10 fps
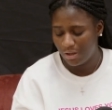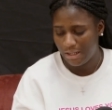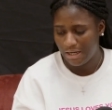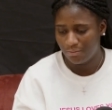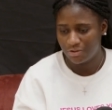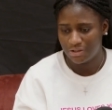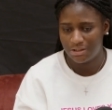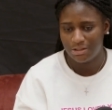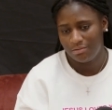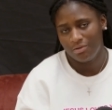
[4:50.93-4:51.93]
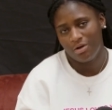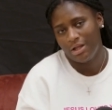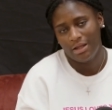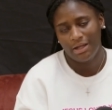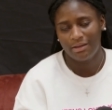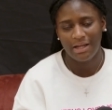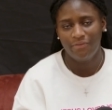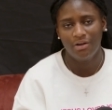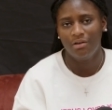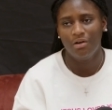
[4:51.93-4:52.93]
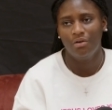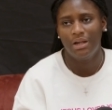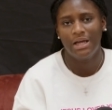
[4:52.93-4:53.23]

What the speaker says: and I was just like that feeling of loneliness.